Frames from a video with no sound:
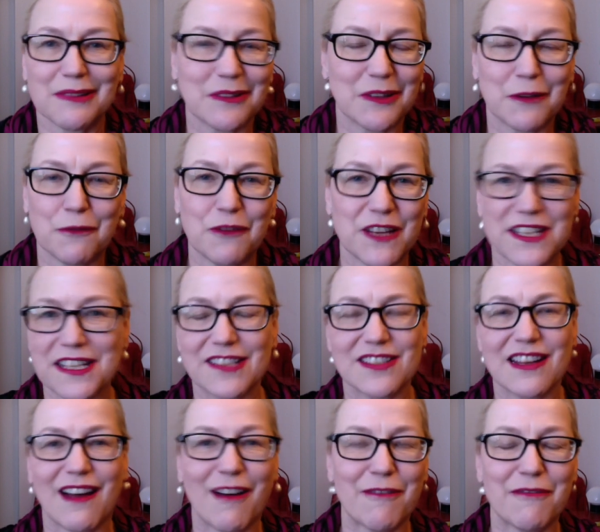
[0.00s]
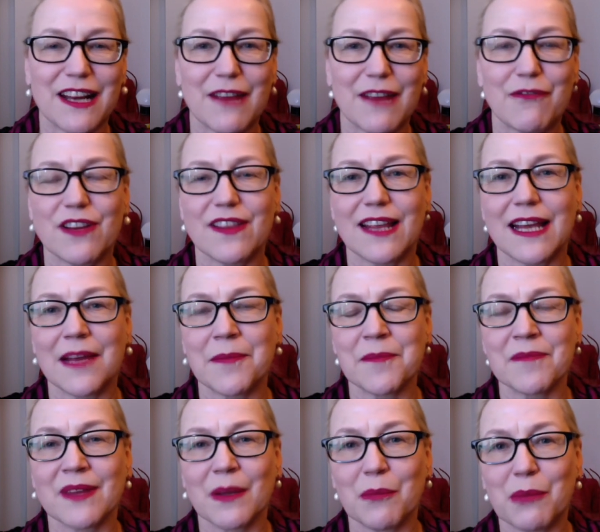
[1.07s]
the physics stuff and everything,
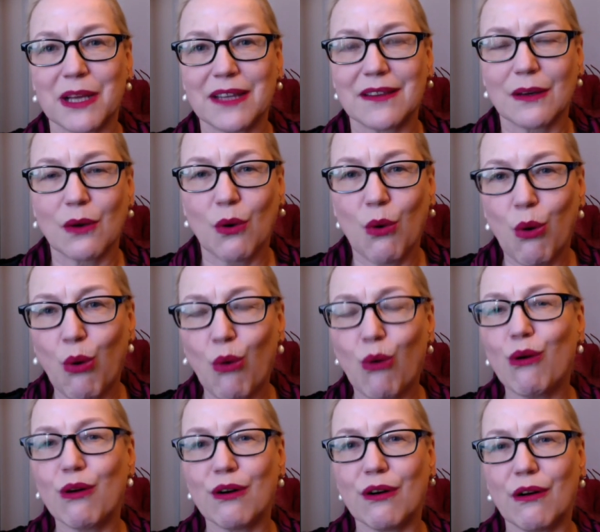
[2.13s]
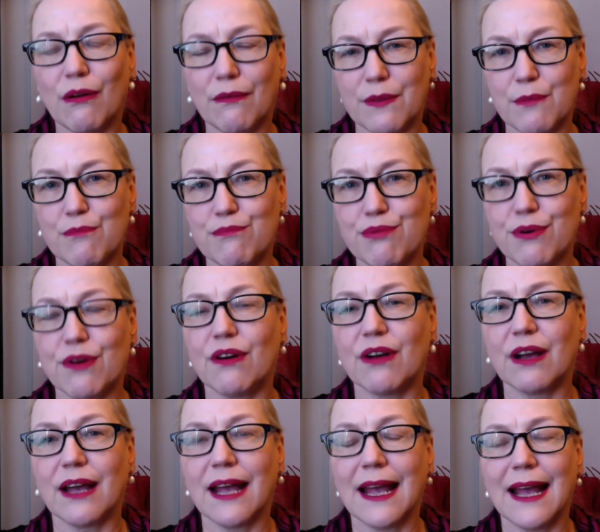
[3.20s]
but the core of the book
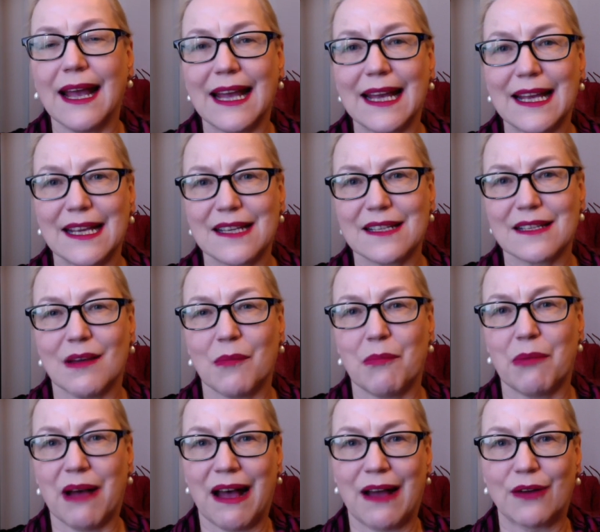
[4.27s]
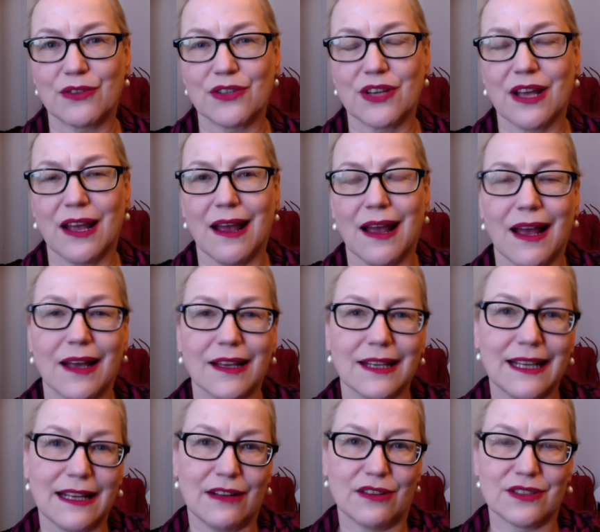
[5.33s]
is about
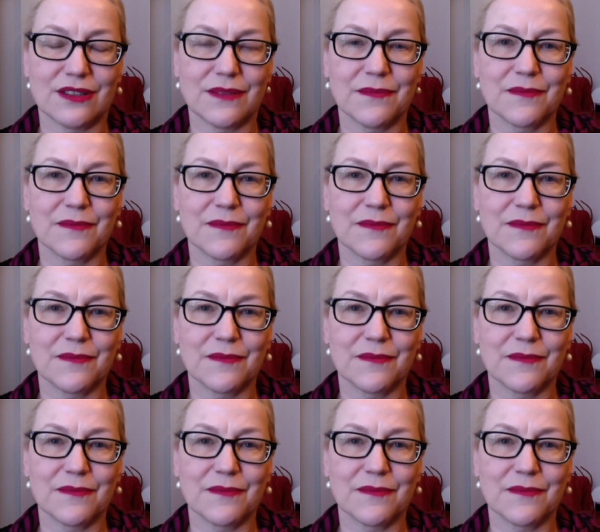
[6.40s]
guilt,